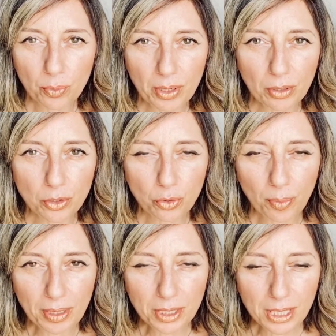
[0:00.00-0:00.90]
are we going to talk
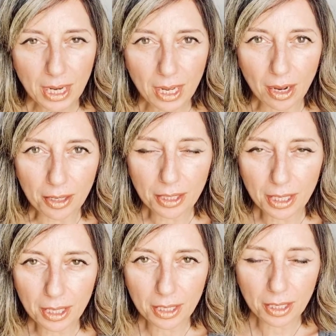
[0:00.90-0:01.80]
about today? I
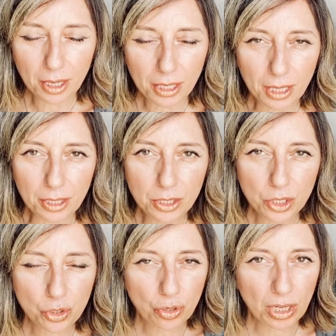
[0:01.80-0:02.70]
think, the
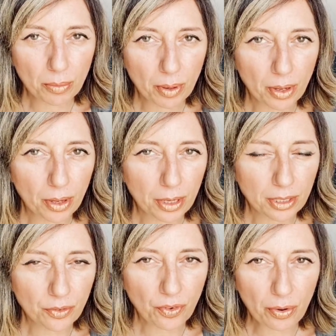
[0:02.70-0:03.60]
streamer
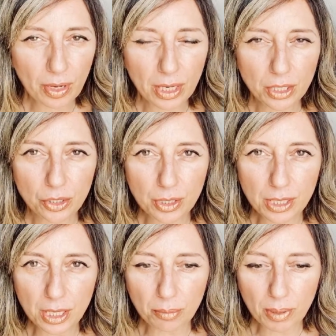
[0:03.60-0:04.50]
is very
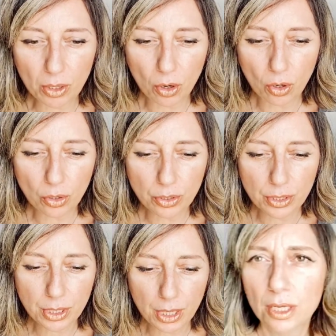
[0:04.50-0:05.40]
interesting
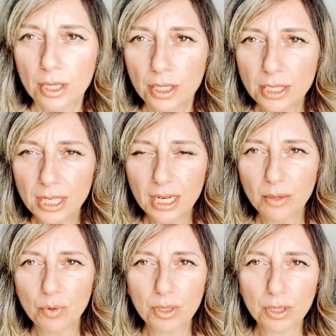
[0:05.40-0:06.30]
because they're
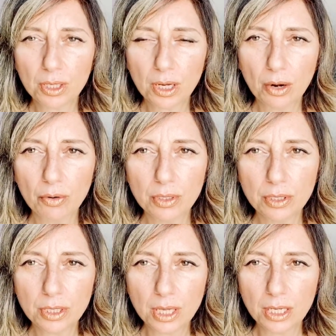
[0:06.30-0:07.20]
dealing with
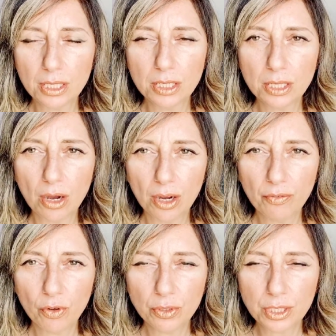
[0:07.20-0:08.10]
currents and high
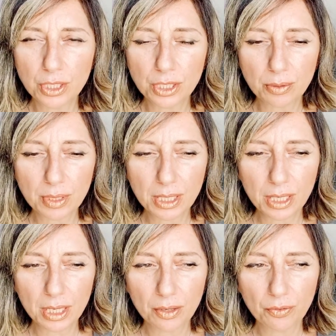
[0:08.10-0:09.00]
voltages. I was
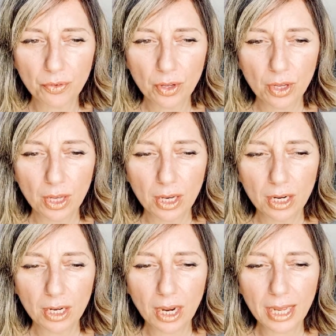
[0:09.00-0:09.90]
thinking of
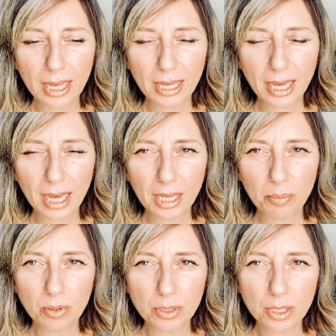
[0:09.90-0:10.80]
laying
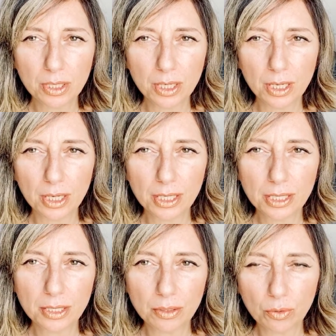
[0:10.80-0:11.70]
cables, and
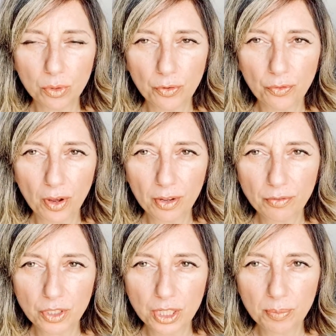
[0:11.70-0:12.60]
is all the
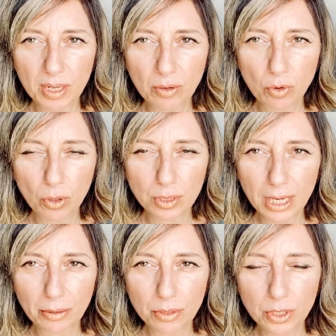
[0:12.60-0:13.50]
5G being rolled
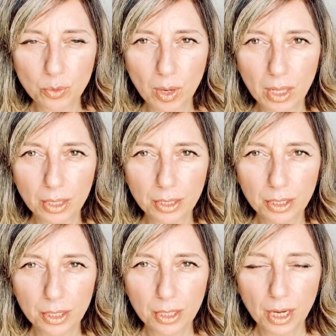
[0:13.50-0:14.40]
out as well? And
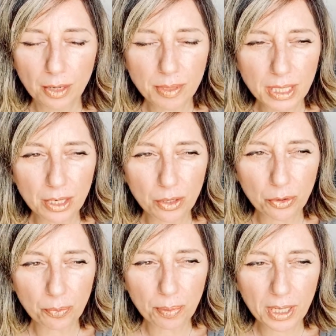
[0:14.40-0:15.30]
I've seen a lot of